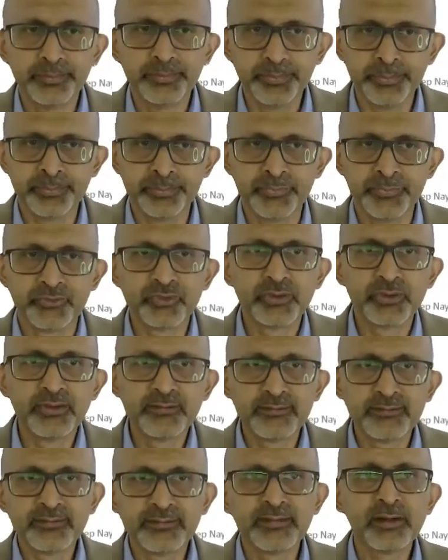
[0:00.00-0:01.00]
So this is
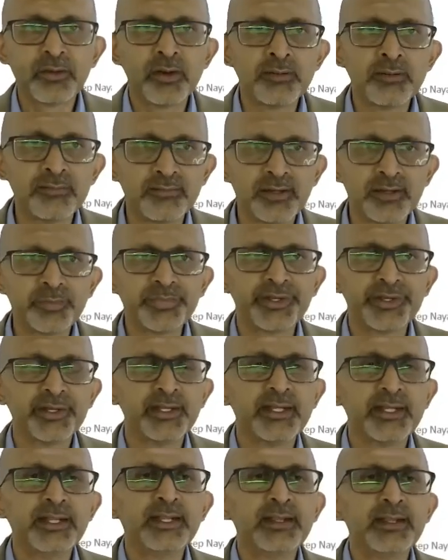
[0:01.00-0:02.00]
the concept.
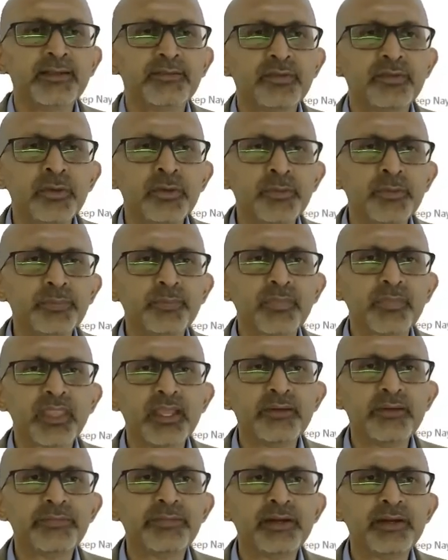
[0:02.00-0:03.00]
So if
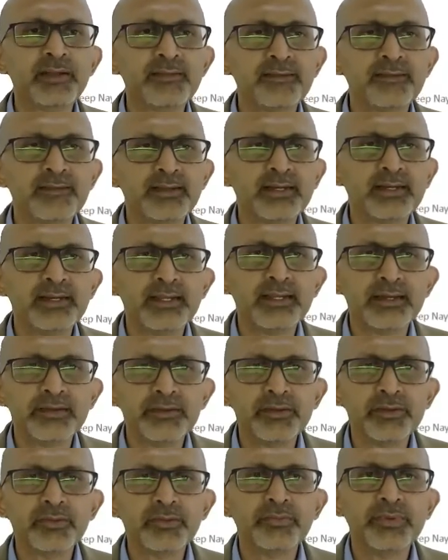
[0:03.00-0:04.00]
it is you
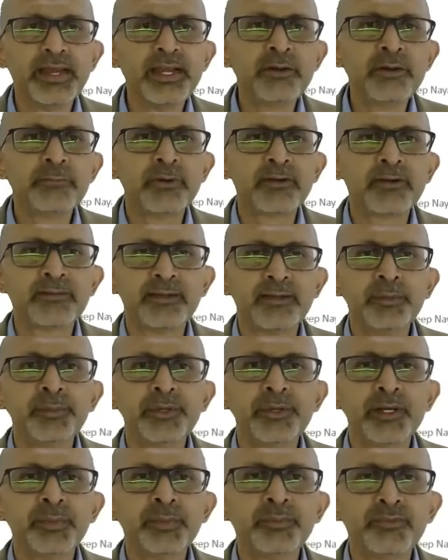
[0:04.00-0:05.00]
wait for
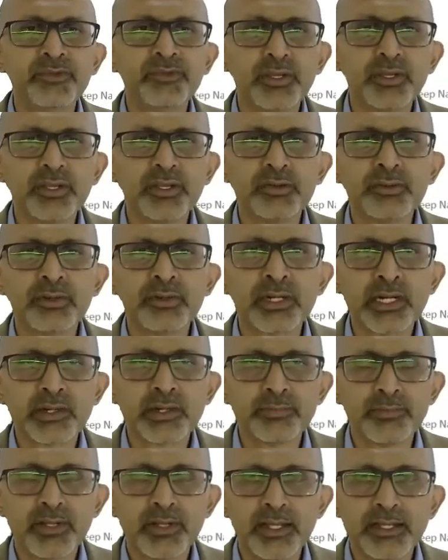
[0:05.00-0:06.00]
symptoms, your
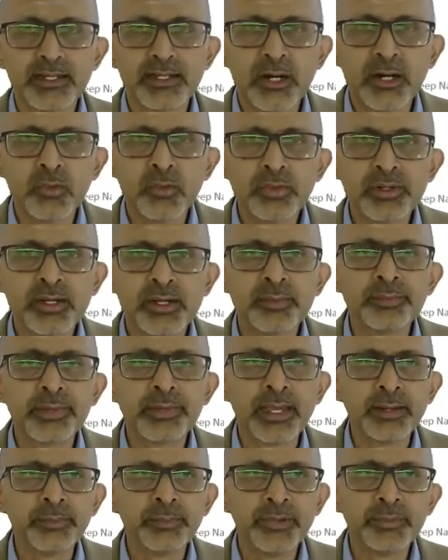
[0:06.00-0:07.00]
outcome can
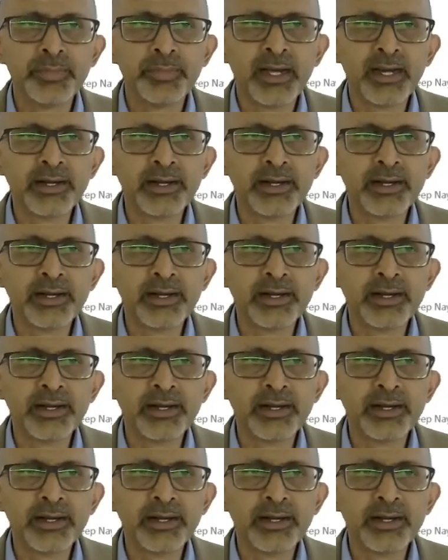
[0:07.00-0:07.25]
be bad.